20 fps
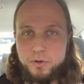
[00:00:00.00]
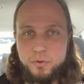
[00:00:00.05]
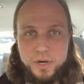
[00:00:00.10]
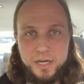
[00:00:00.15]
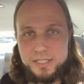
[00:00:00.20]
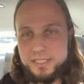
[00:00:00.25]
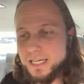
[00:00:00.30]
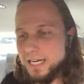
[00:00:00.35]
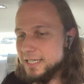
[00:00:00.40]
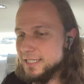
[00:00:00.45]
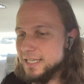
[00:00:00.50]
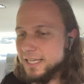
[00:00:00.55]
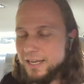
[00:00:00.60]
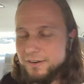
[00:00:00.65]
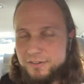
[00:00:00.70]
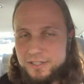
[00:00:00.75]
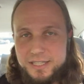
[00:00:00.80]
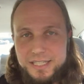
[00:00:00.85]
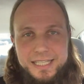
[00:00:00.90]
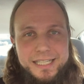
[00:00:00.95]
Quantizing
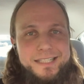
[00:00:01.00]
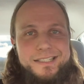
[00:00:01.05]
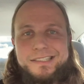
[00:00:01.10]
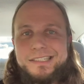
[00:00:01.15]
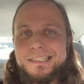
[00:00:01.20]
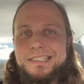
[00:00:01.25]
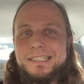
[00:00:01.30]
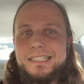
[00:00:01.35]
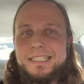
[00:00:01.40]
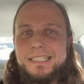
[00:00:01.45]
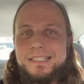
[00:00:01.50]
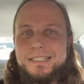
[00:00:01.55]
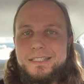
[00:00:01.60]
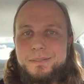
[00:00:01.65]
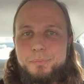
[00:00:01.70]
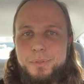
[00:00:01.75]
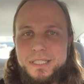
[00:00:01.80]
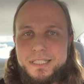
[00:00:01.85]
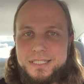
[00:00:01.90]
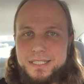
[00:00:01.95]
everything,
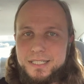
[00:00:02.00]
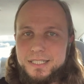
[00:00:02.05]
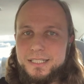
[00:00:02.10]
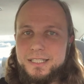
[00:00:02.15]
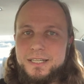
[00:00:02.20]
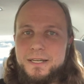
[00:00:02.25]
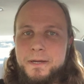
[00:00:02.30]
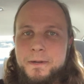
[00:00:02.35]
easy peasy.